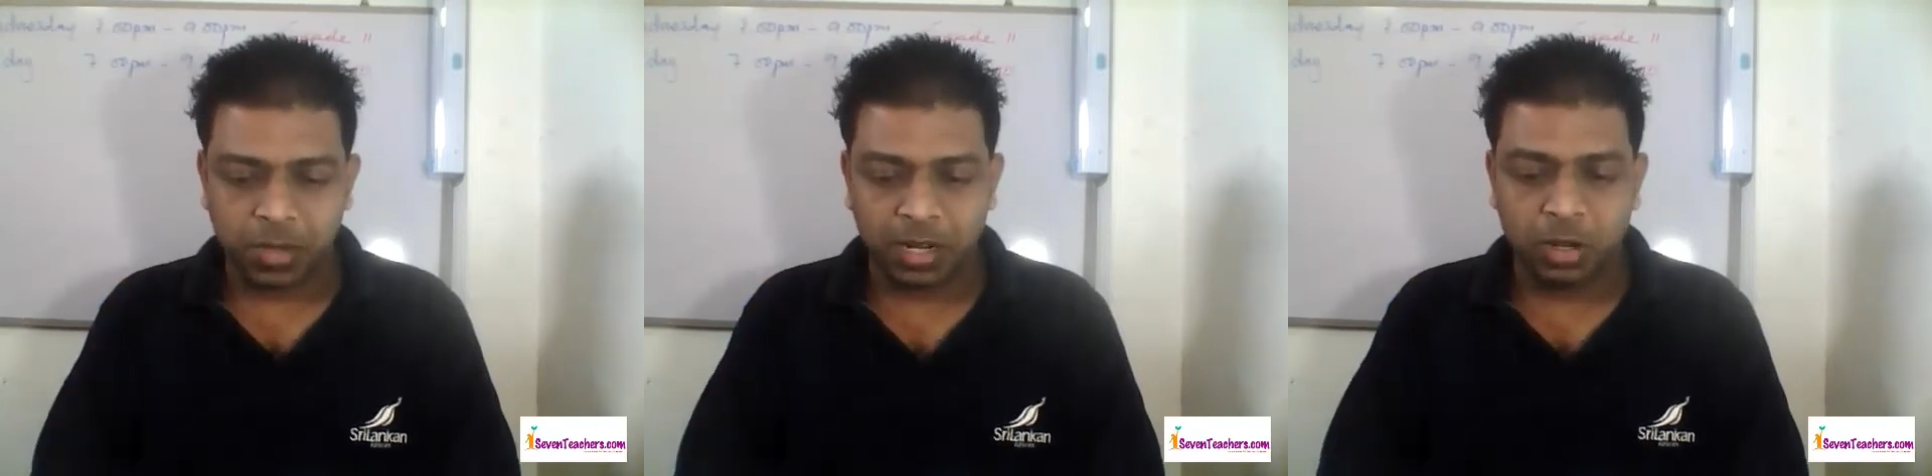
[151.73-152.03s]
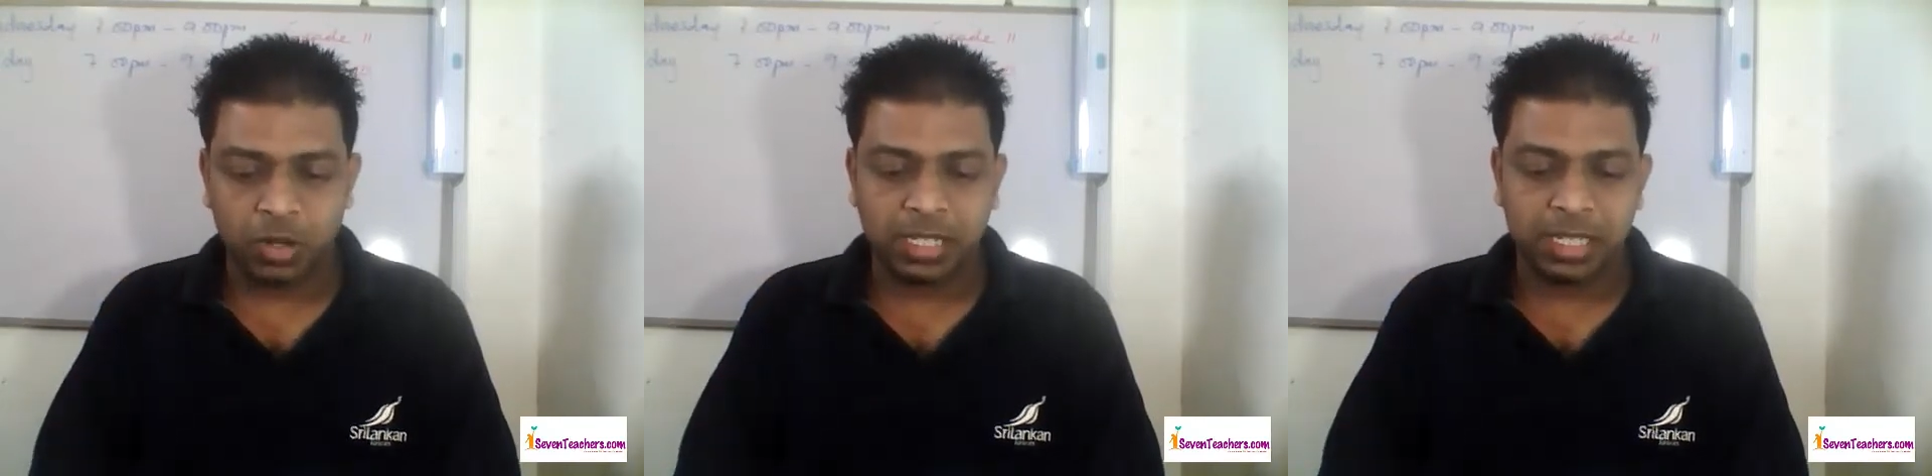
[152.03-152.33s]

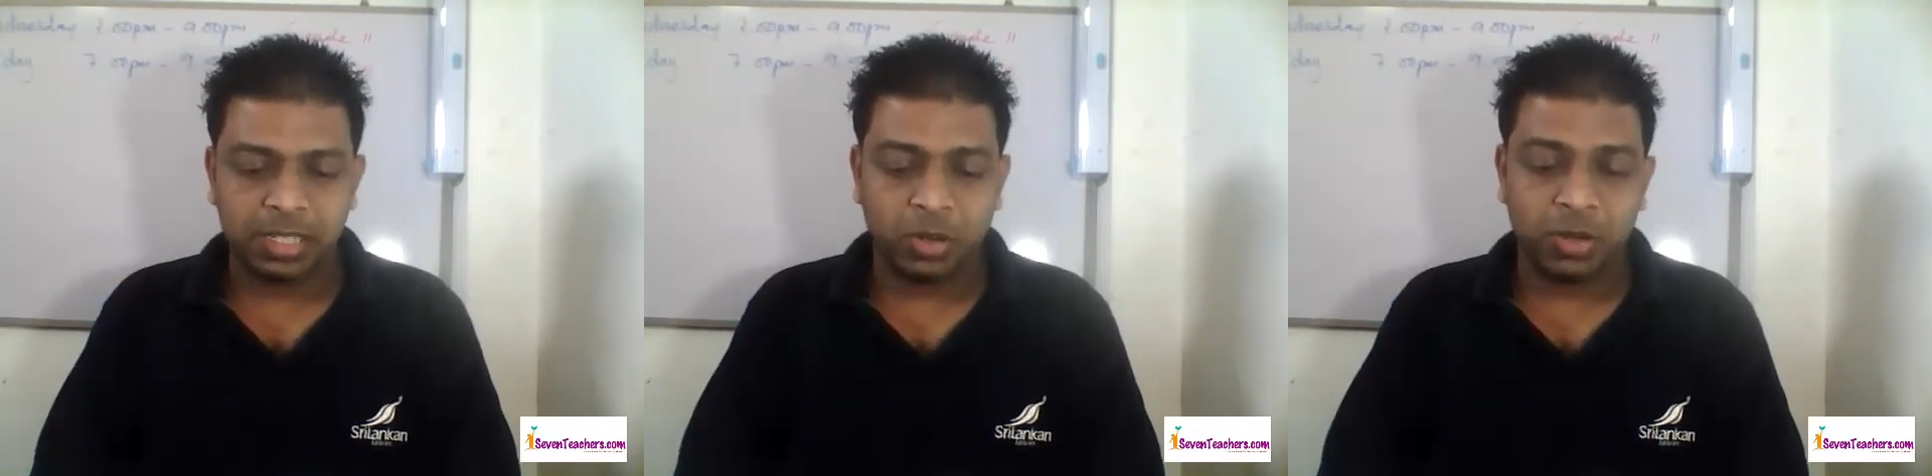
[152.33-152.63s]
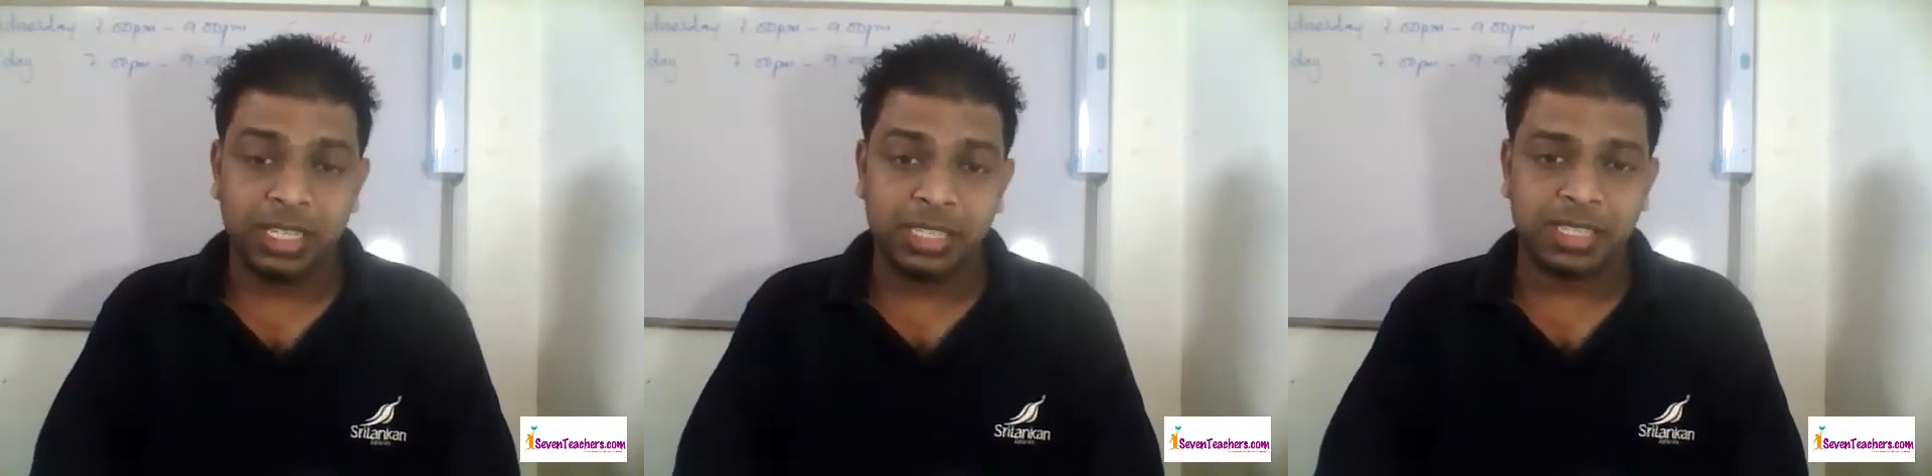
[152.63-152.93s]
locked it
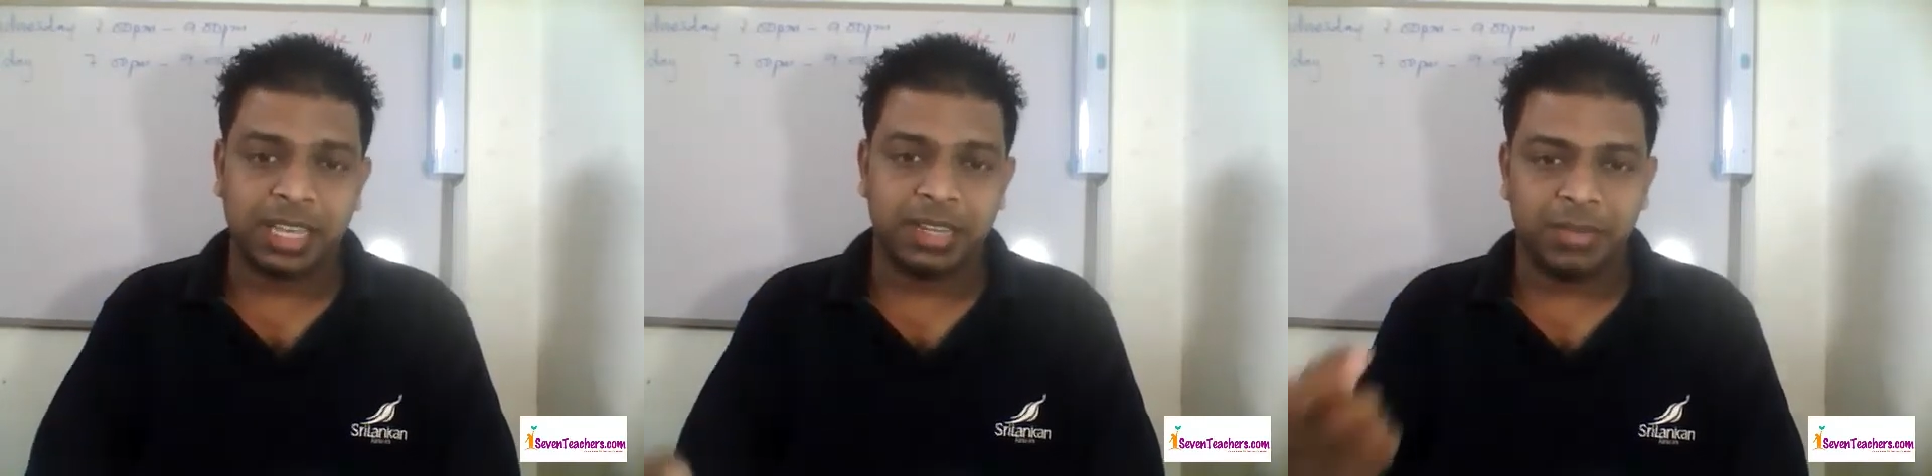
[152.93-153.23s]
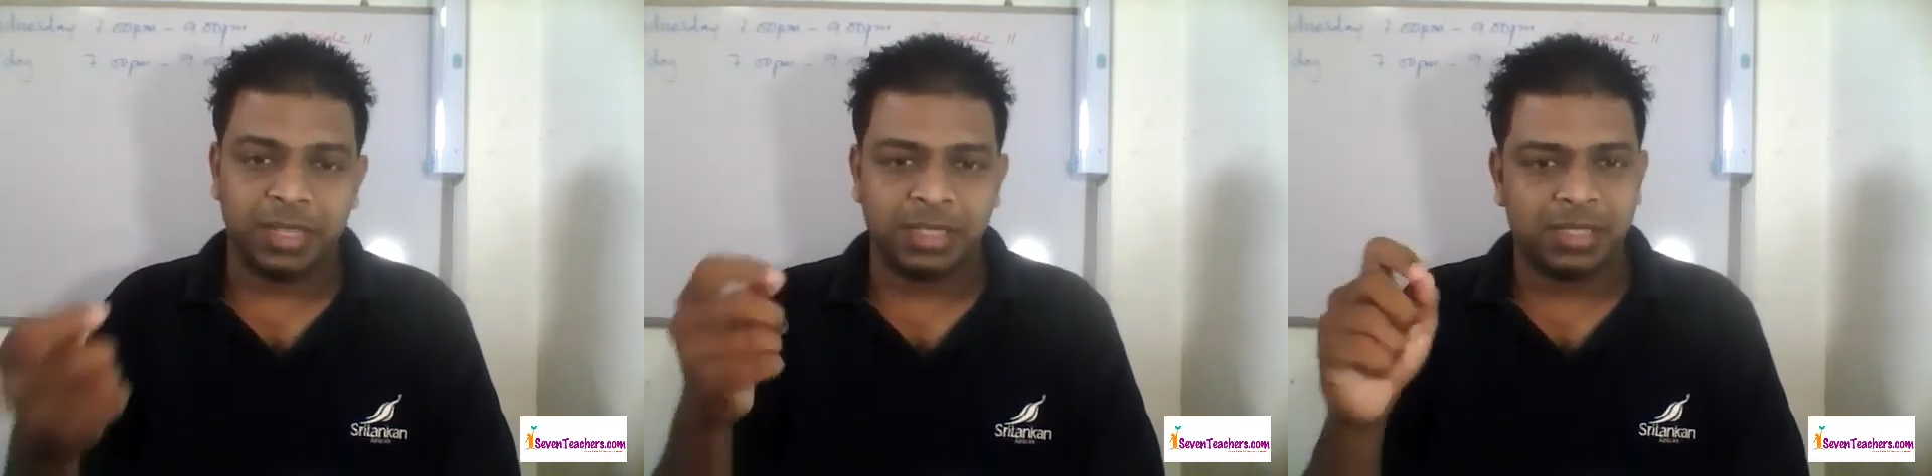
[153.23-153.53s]
on his side
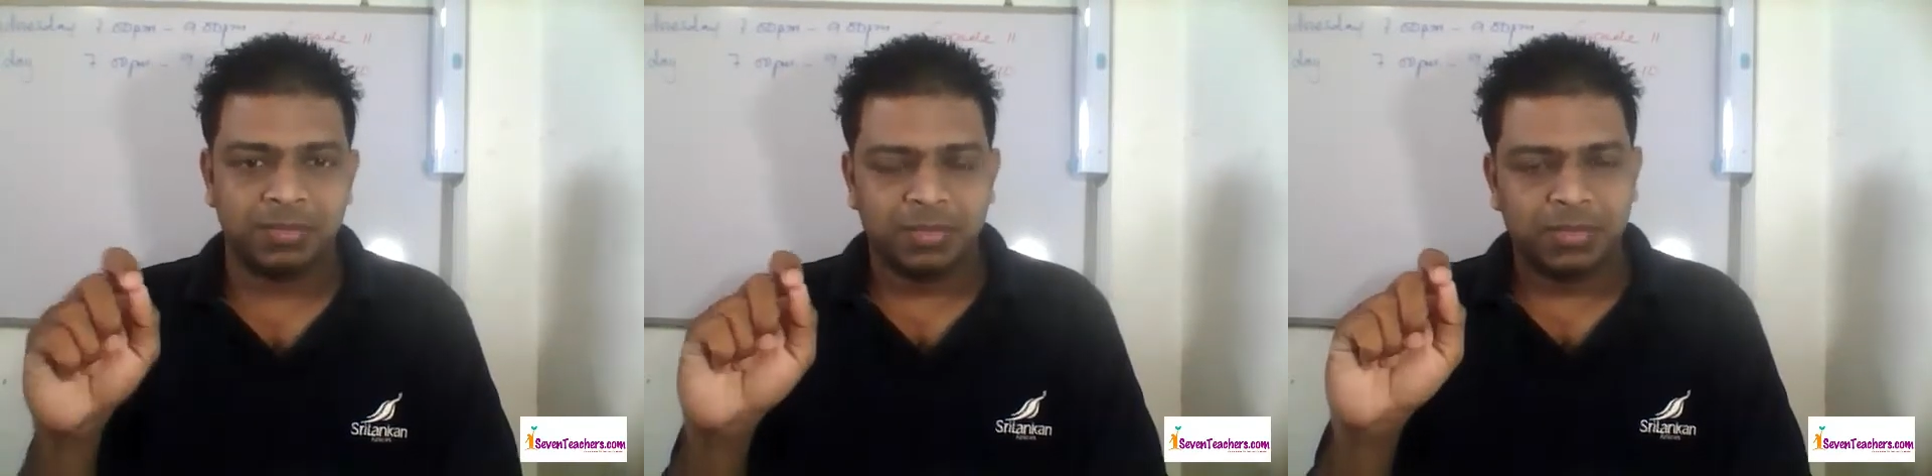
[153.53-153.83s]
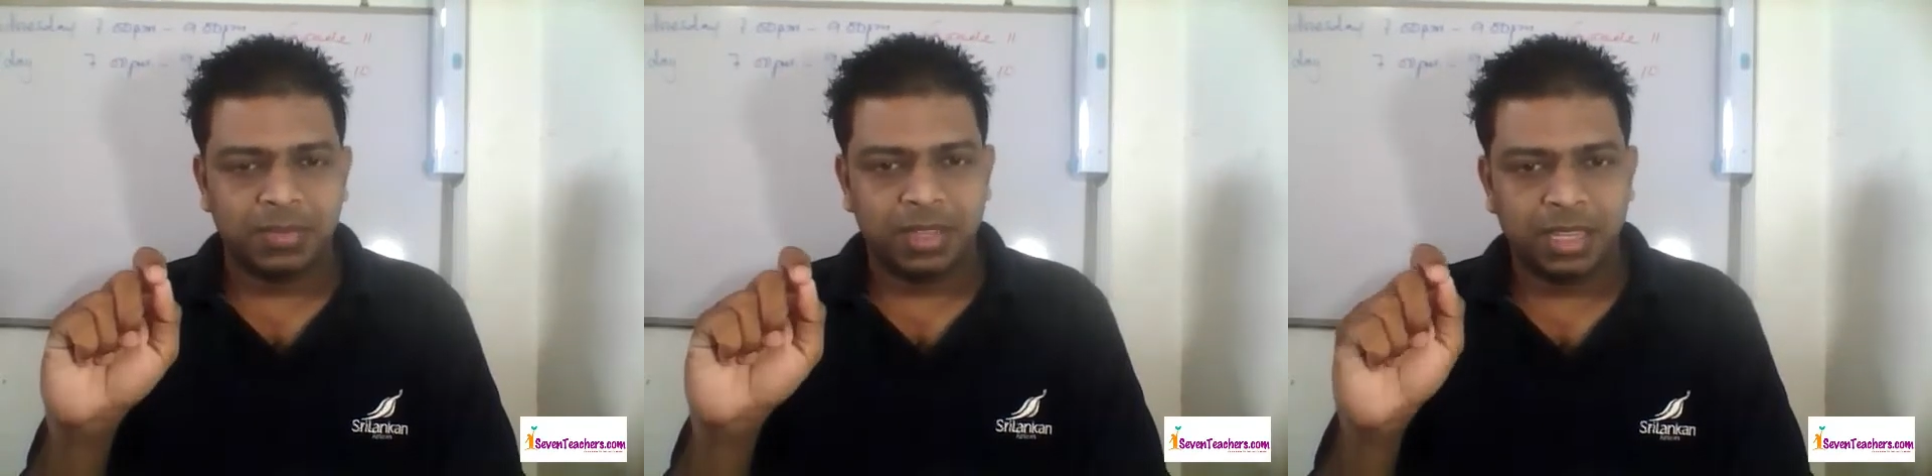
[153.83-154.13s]
means
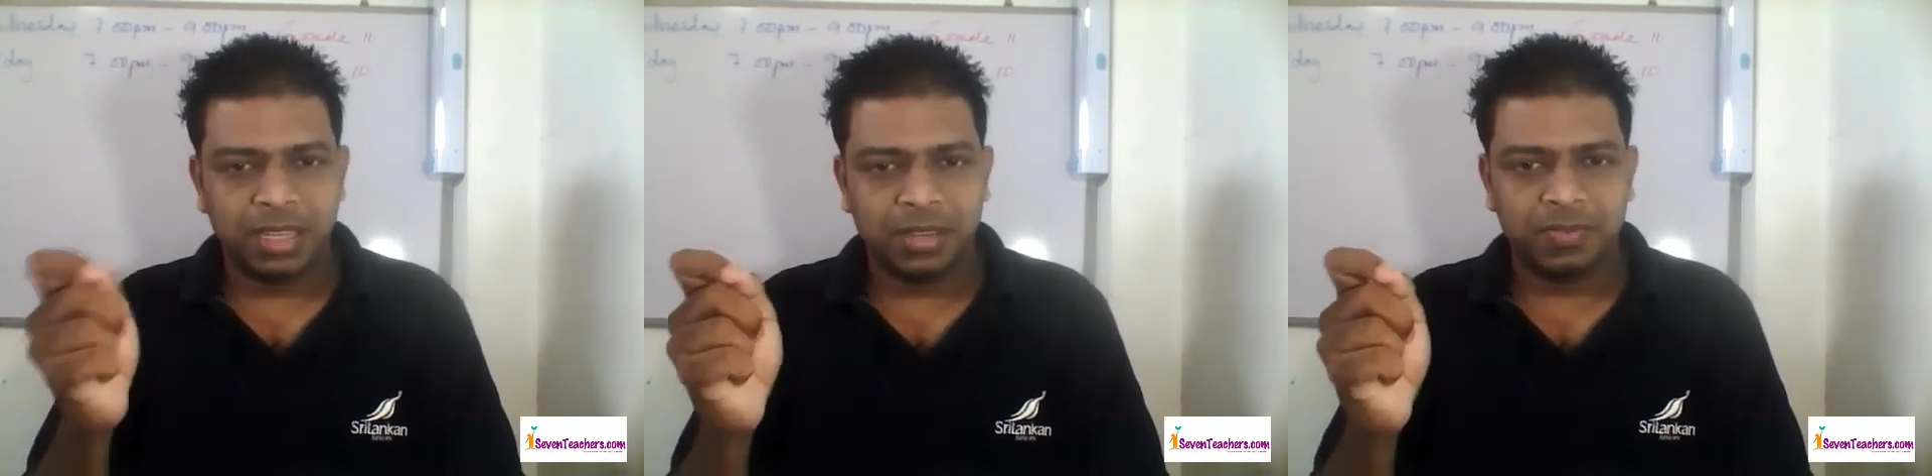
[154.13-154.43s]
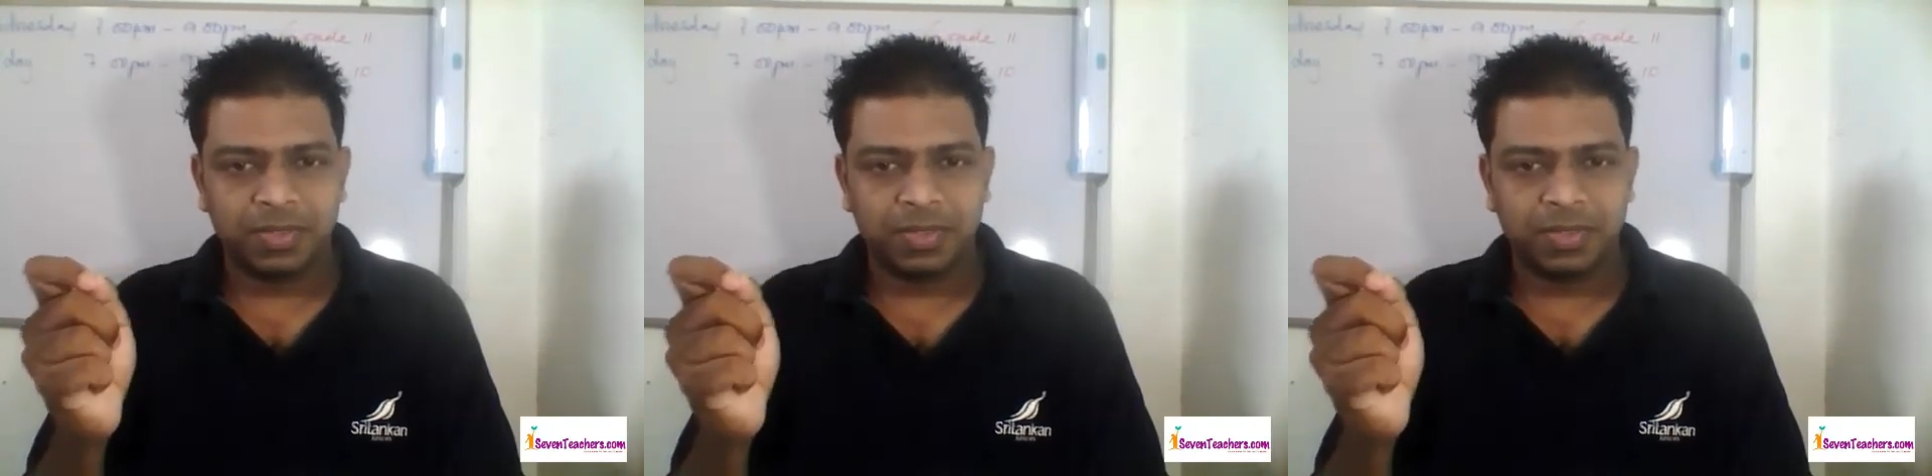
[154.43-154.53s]
he